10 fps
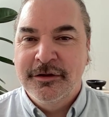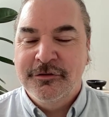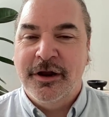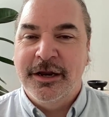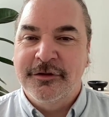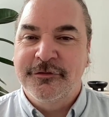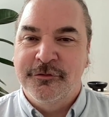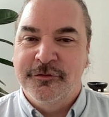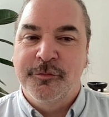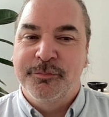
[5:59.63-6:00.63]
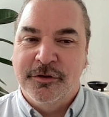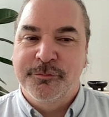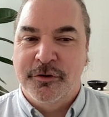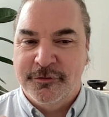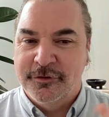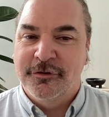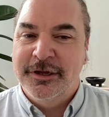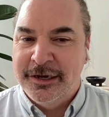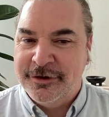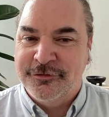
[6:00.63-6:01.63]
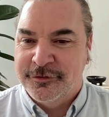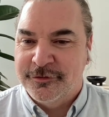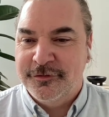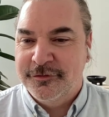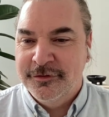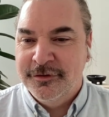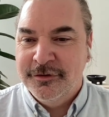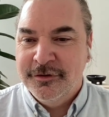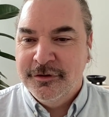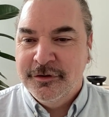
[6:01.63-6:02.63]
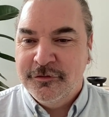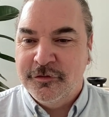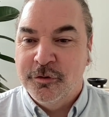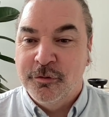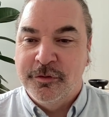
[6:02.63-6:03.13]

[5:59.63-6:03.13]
try to get students to build personal connections to